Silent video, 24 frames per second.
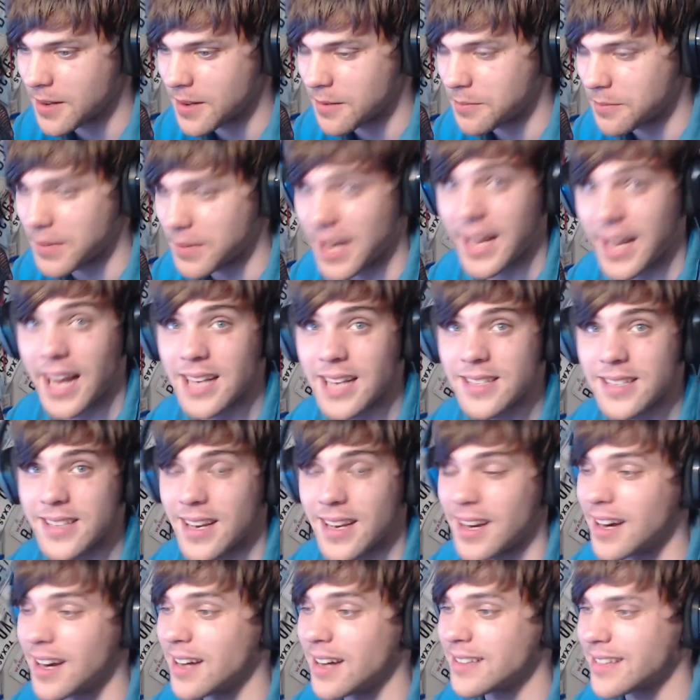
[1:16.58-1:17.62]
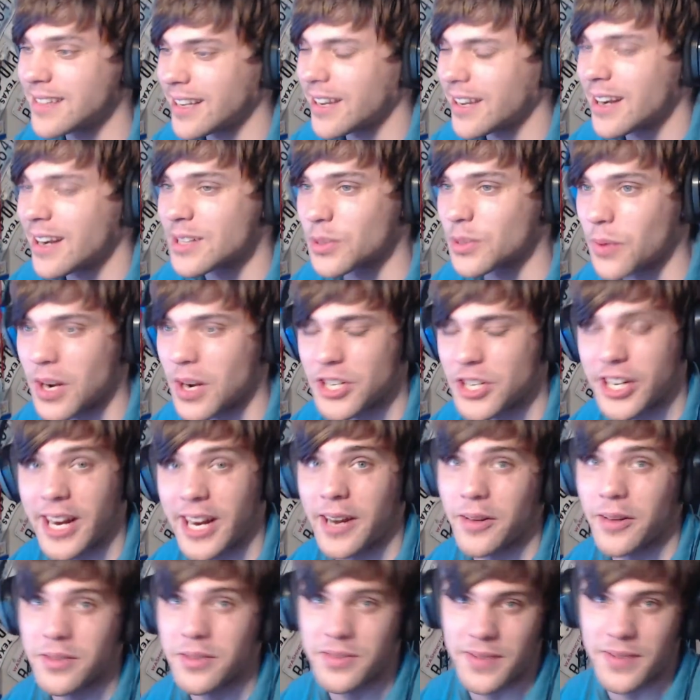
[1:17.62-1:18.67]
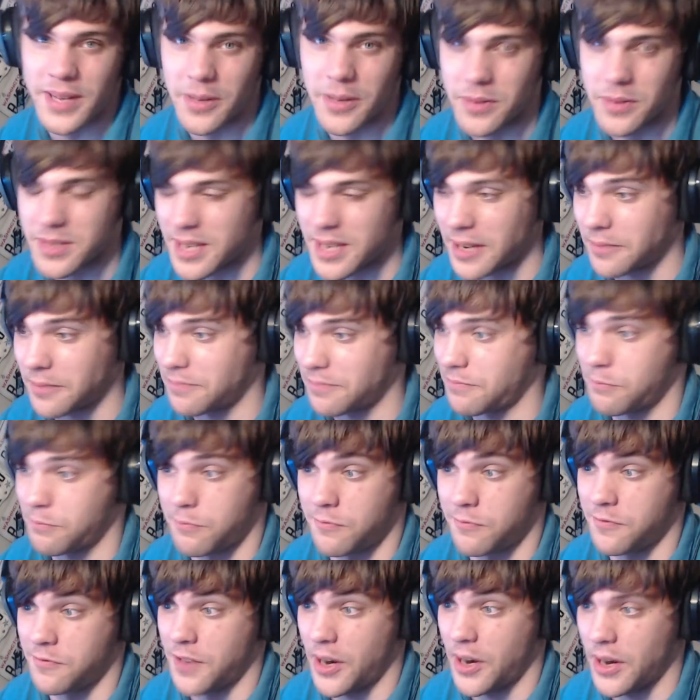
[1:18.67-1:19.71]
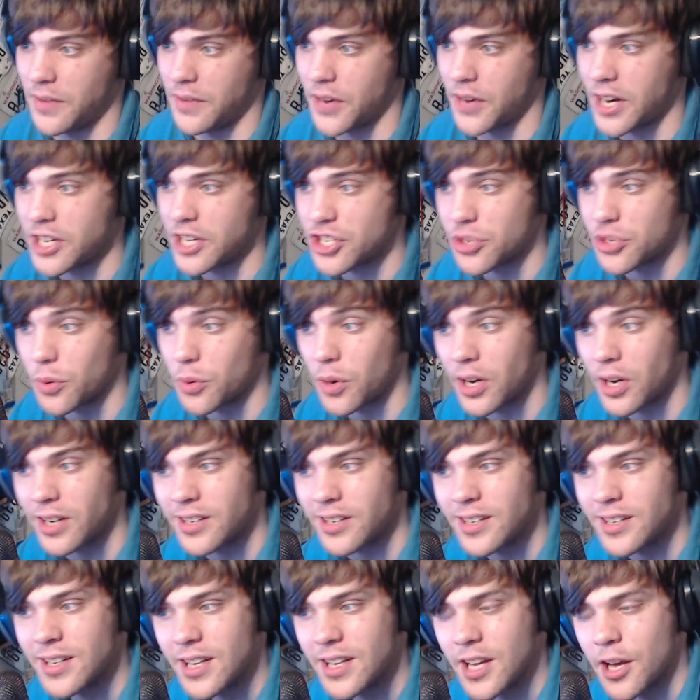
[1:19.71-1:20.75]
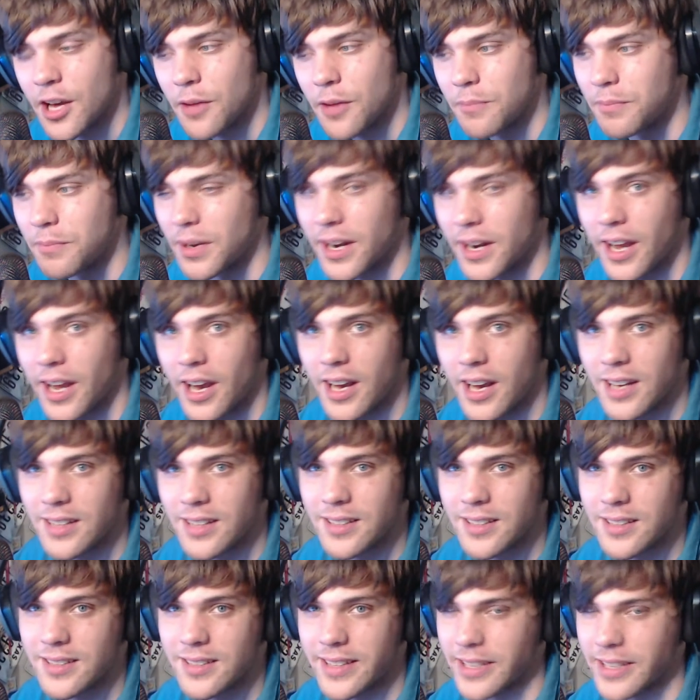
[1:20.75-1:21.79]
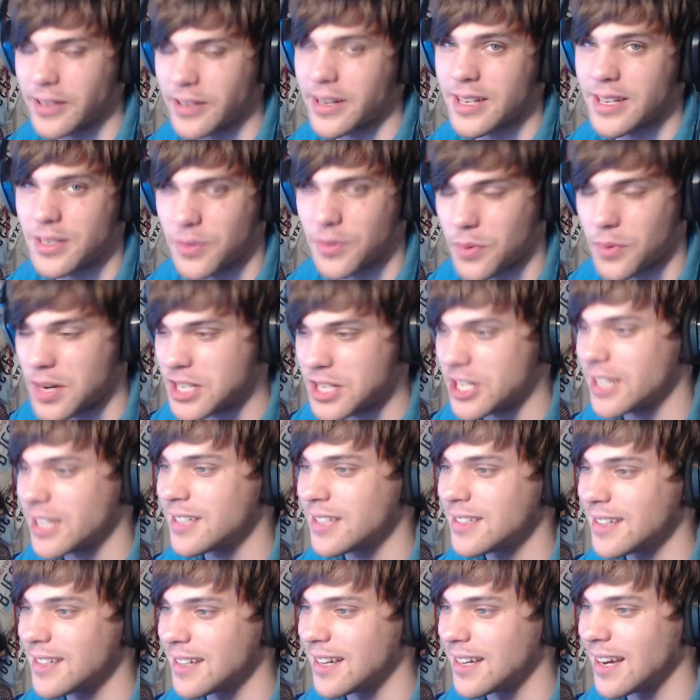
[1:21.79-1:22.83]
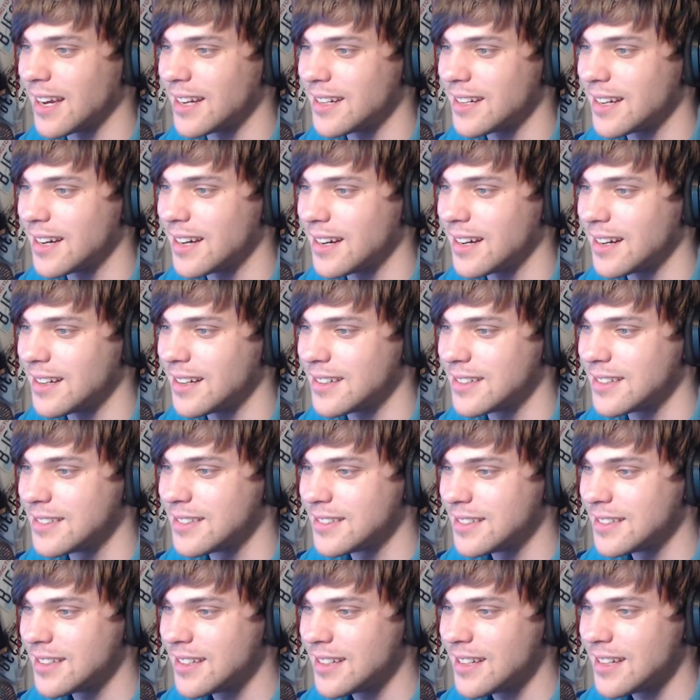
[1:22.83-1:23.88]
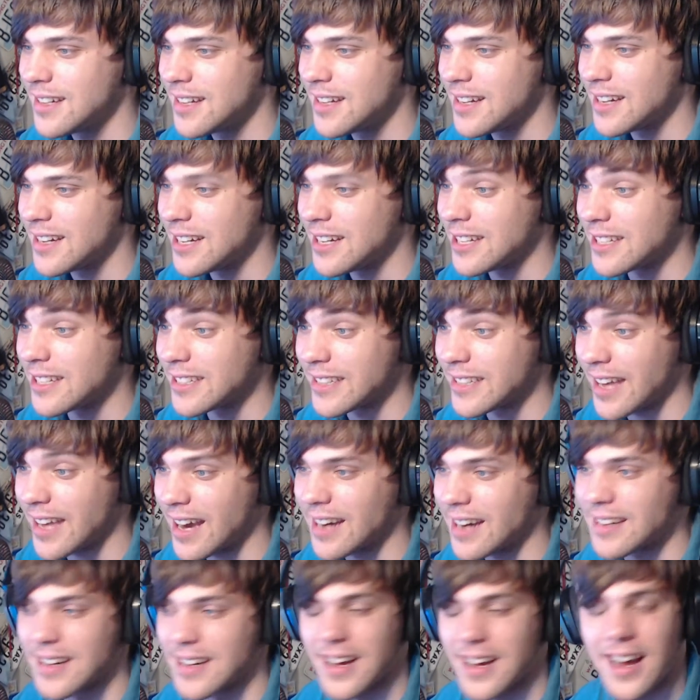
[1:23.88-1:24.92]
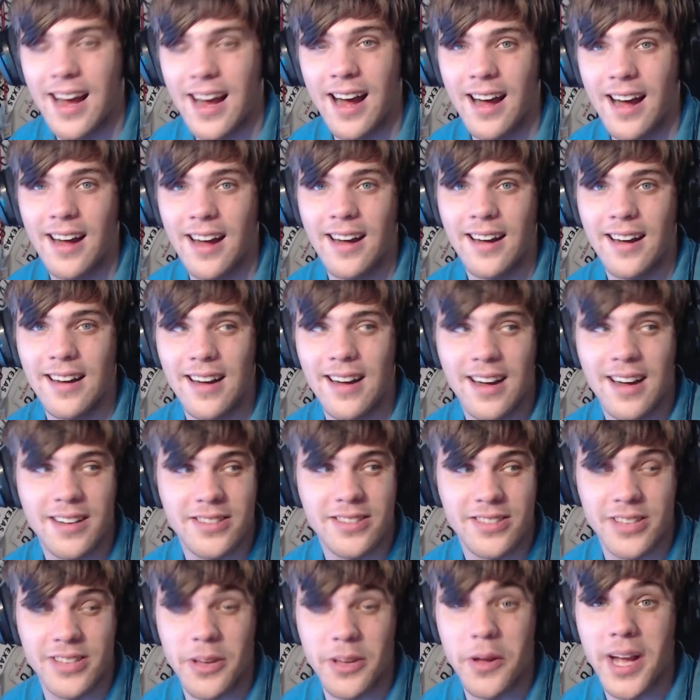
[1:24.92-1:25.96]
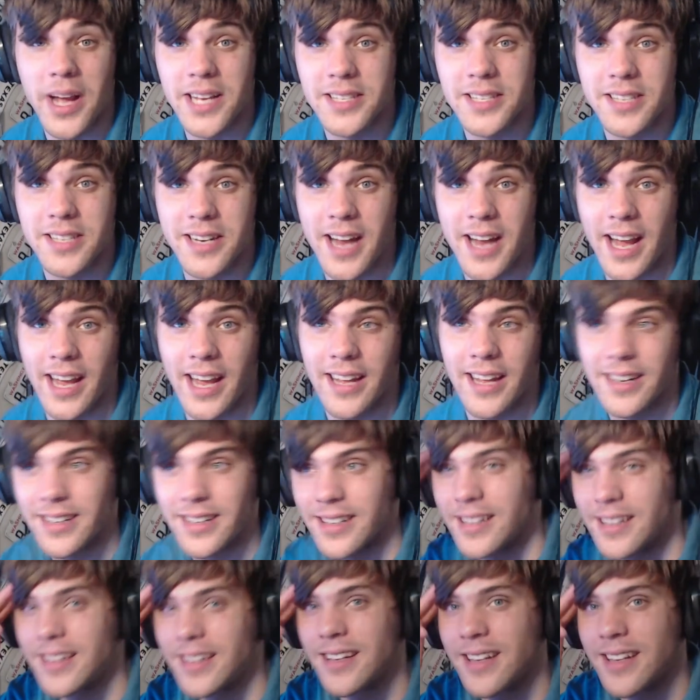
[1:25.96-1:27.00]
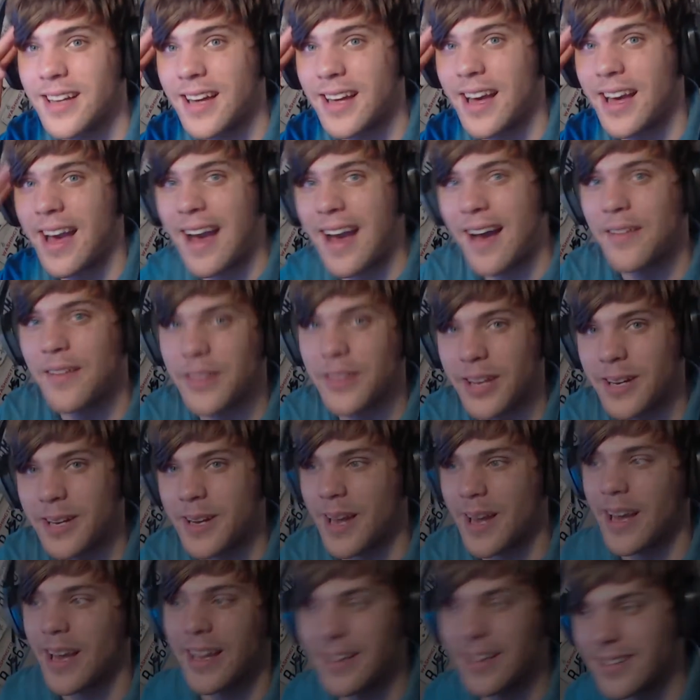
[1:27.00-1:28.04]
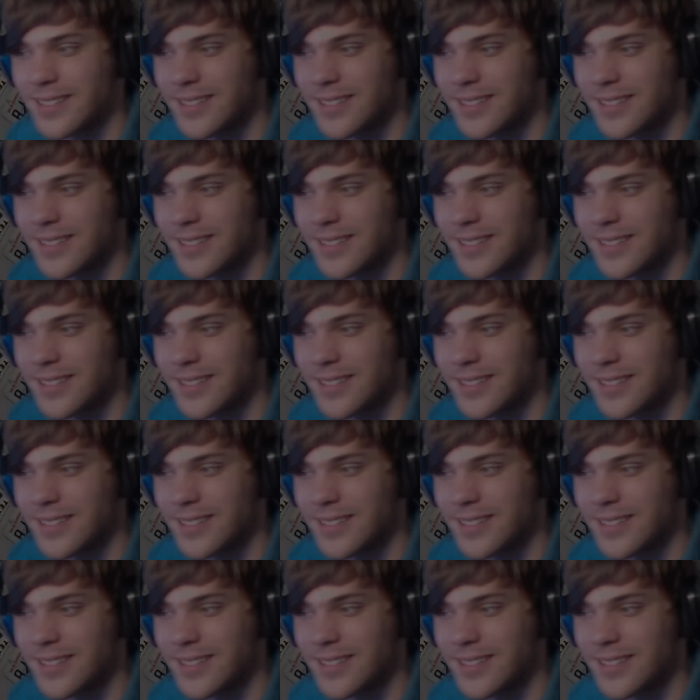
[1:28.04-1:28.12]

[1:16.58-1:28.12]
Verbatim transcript: yeah, guys, uh, thank you guys for watching. I know this video was like very, very short, but uh, thank you guys for watching. And uh, yeah, uh, I'll see you guys tonight. Have a good night.